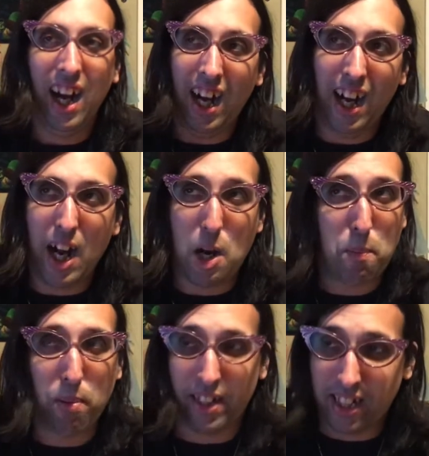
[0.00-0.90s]

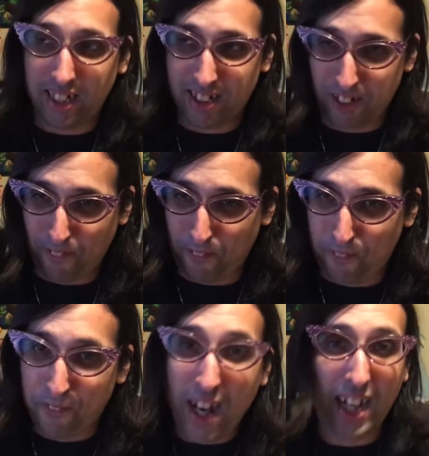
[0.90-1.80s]
But
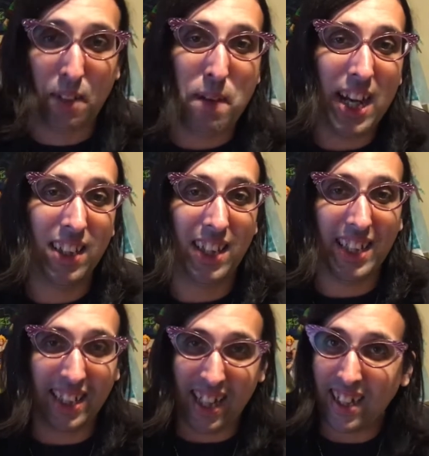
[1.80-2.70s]
fuck, man,
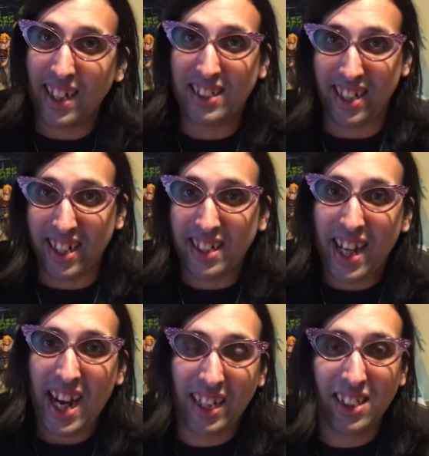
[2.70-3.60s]
like it gets
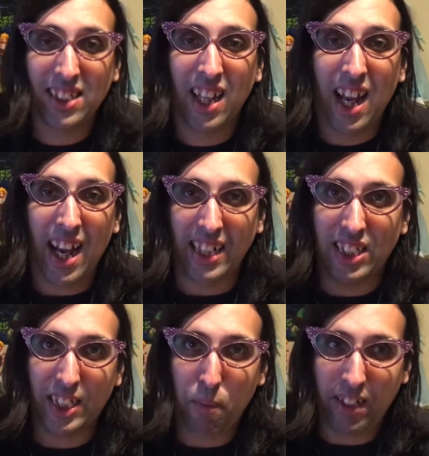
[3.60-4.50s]
intense,
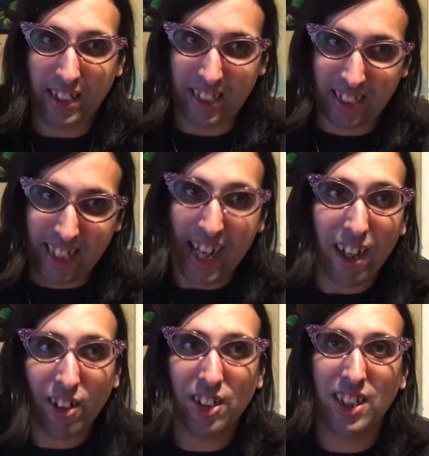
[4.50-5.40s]
and some of the
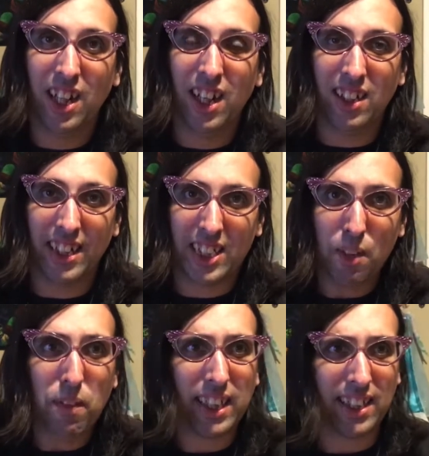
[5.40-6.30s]
scares, like
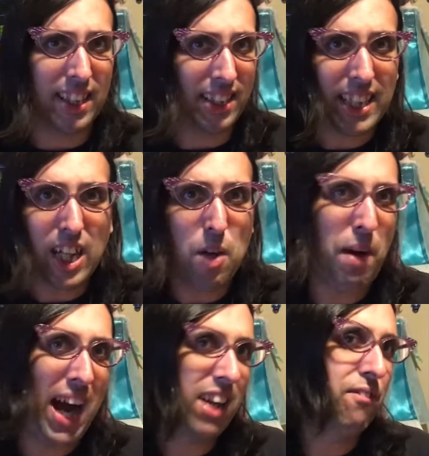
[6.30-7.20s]
they
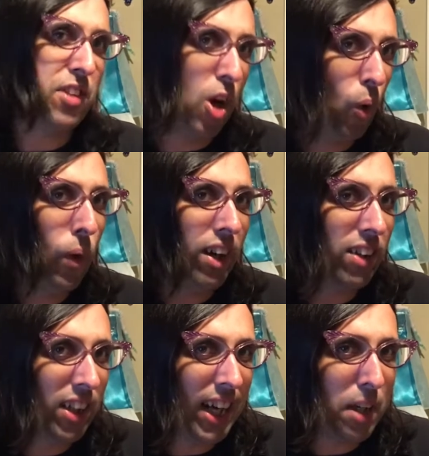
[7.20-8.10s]
come out of nowhere
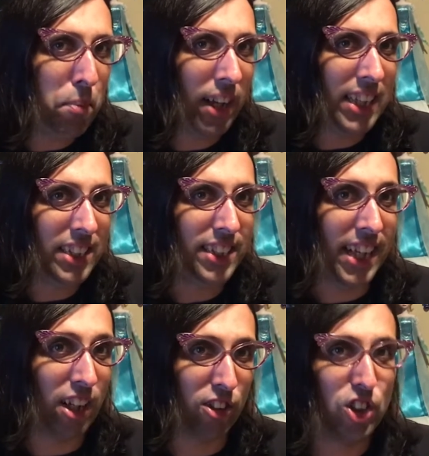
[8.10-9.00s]
in a lot of places
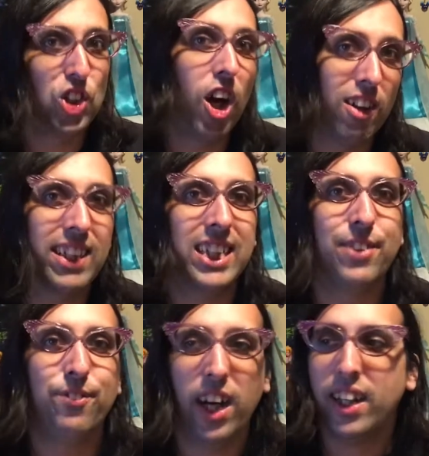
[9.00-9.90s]
and are jarring
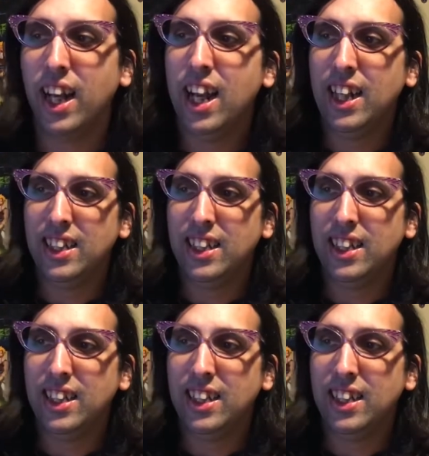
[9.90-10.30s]
as fuck.